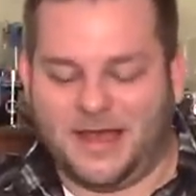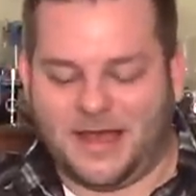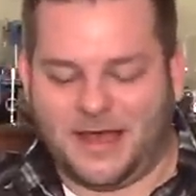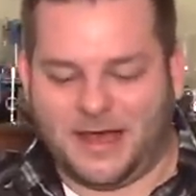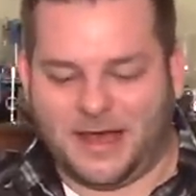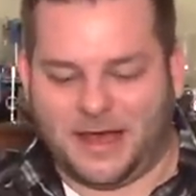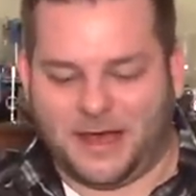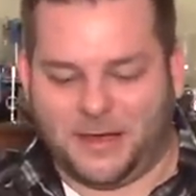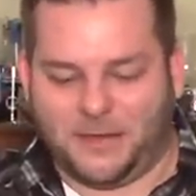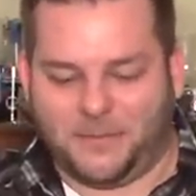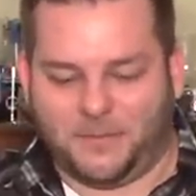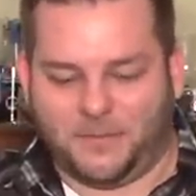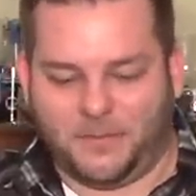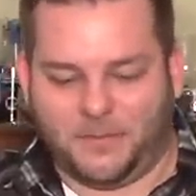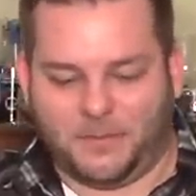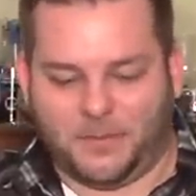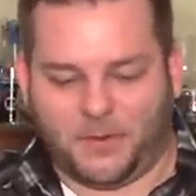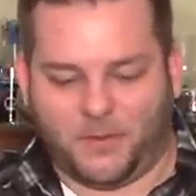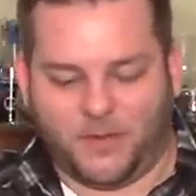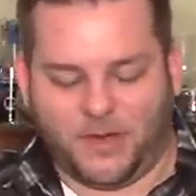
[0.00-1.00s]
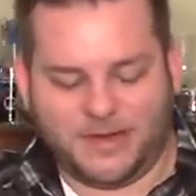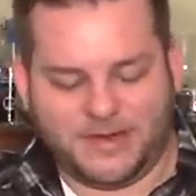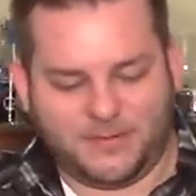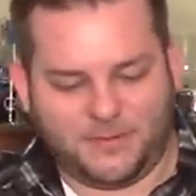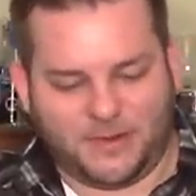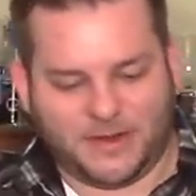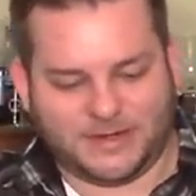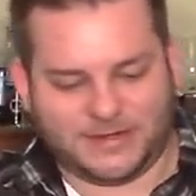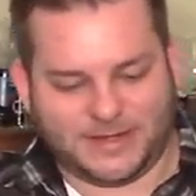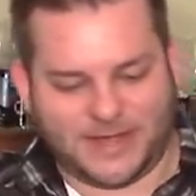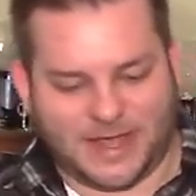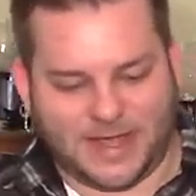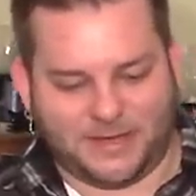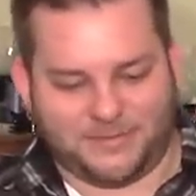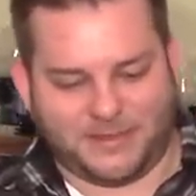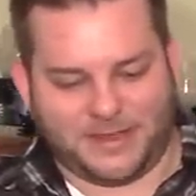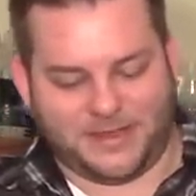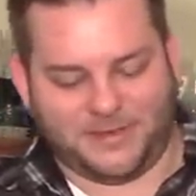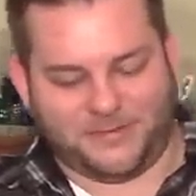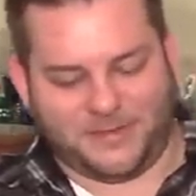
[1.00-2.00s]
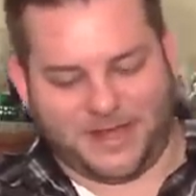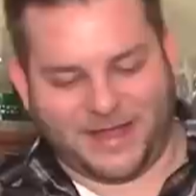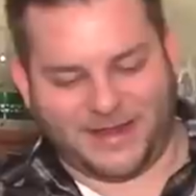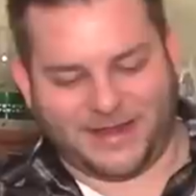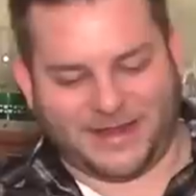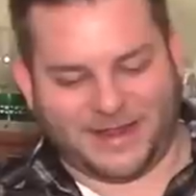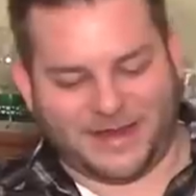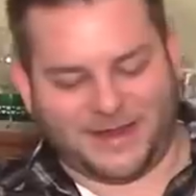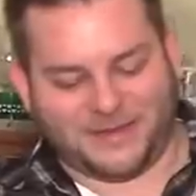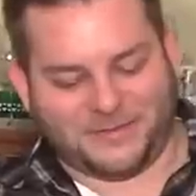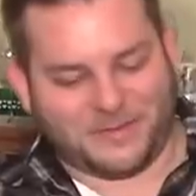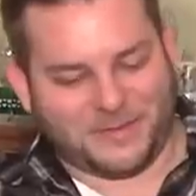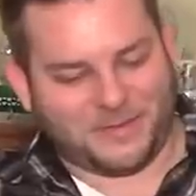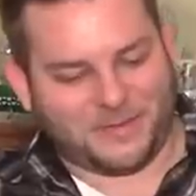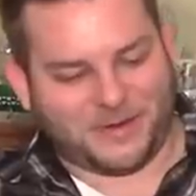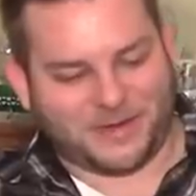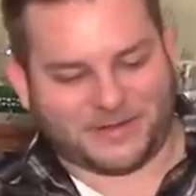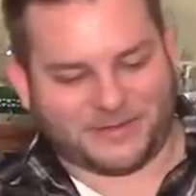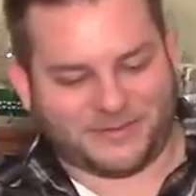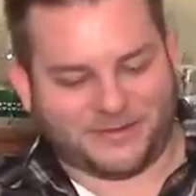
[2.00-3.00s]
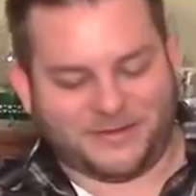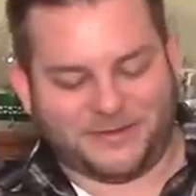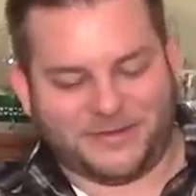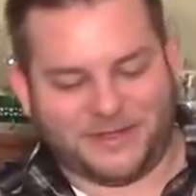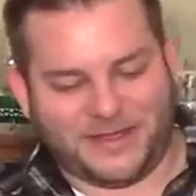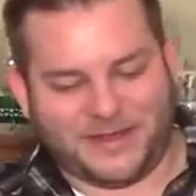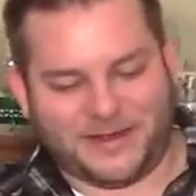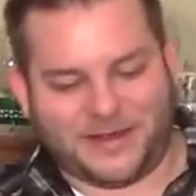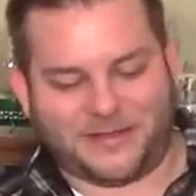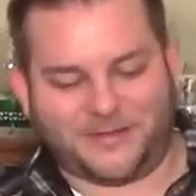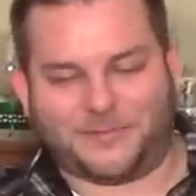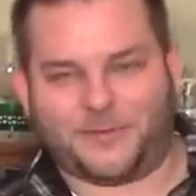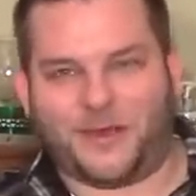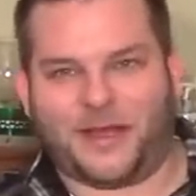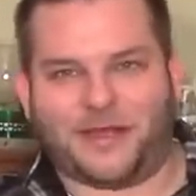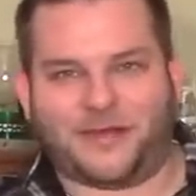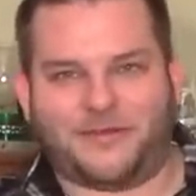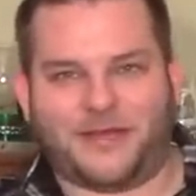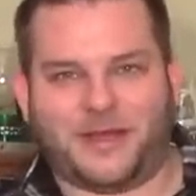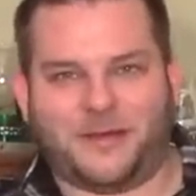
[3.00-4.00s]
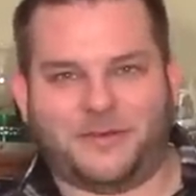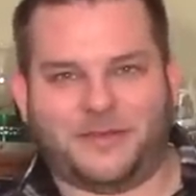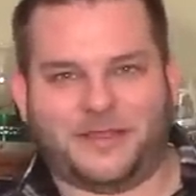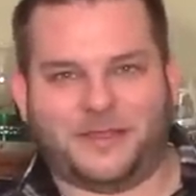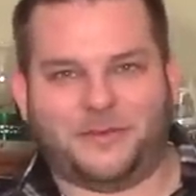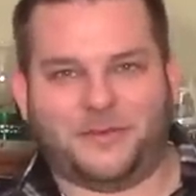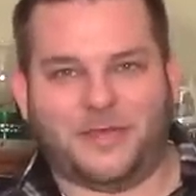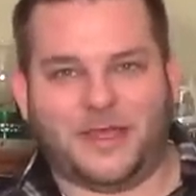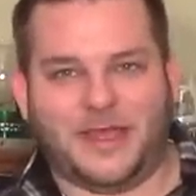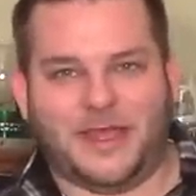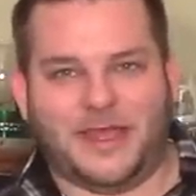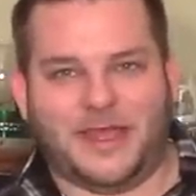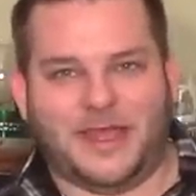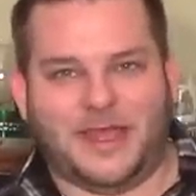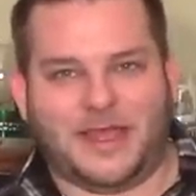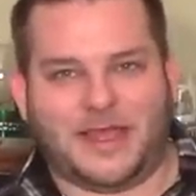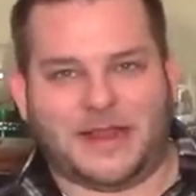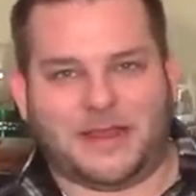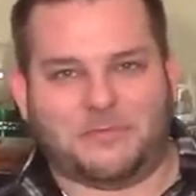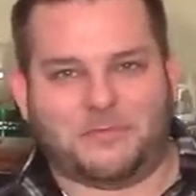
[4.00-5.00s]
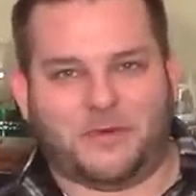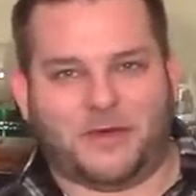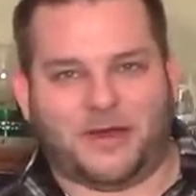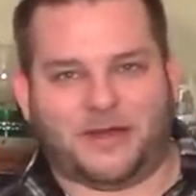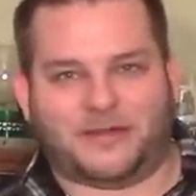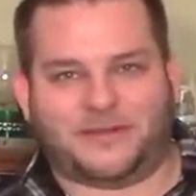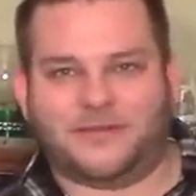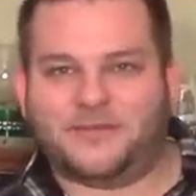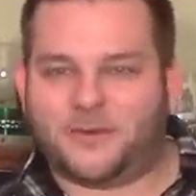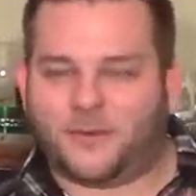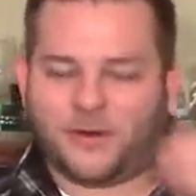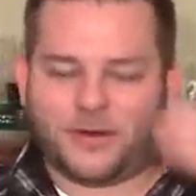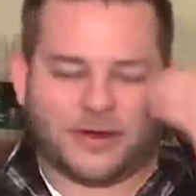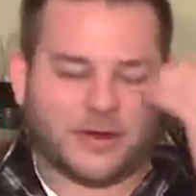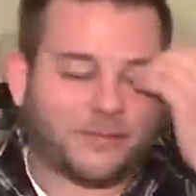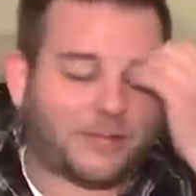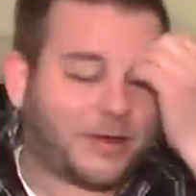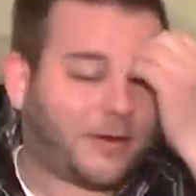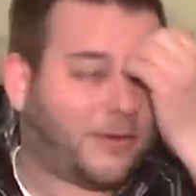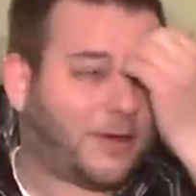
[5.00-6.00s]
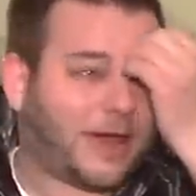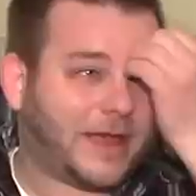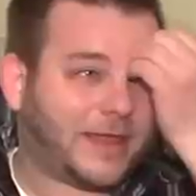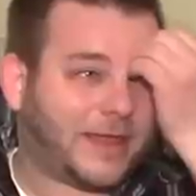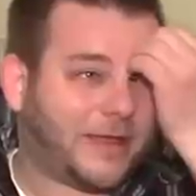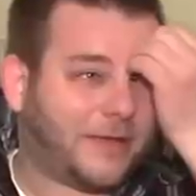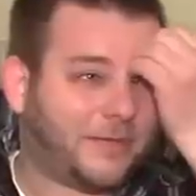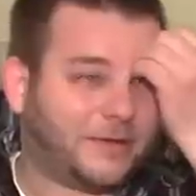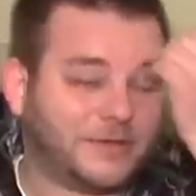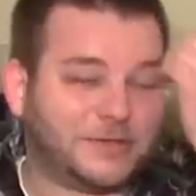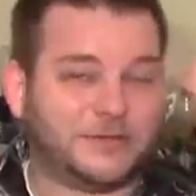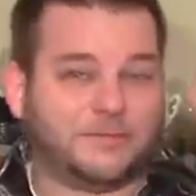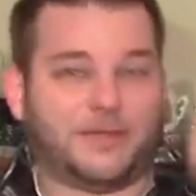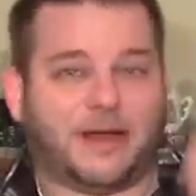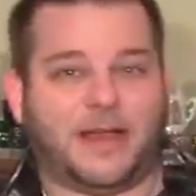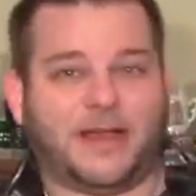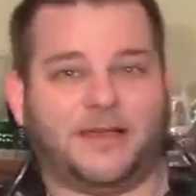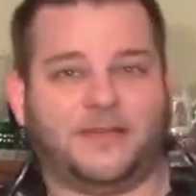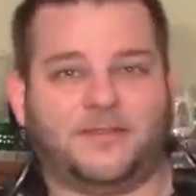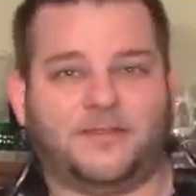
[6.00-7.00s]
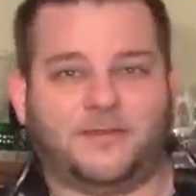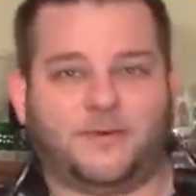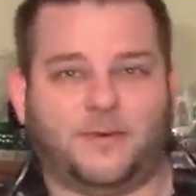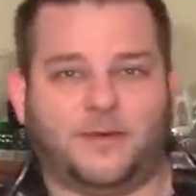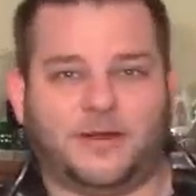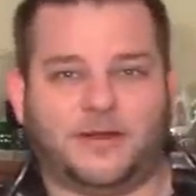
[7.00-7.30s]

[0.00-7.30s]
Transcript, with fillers: Um, but one one time he went, and I remember as a little kid, and I was walking around with him, and he bought a sword, and I'm like, why the hell would you buy a sword?